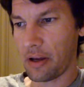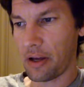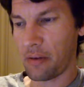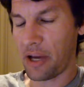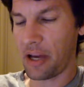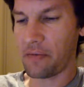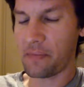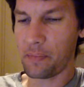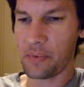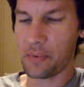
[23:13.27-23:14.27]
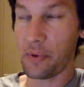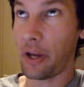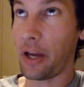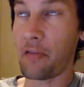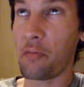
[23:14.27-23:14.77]
I
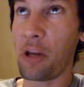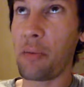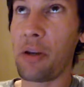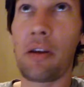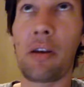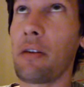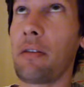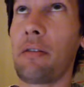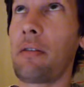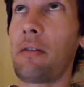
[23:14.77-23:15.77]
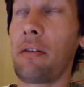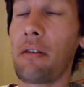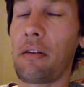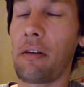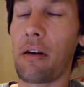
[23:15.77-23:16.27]
have maybe,
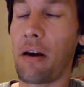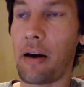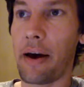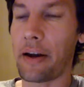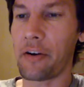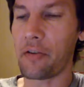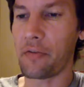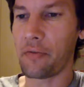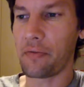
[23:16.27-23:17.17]
I don't know,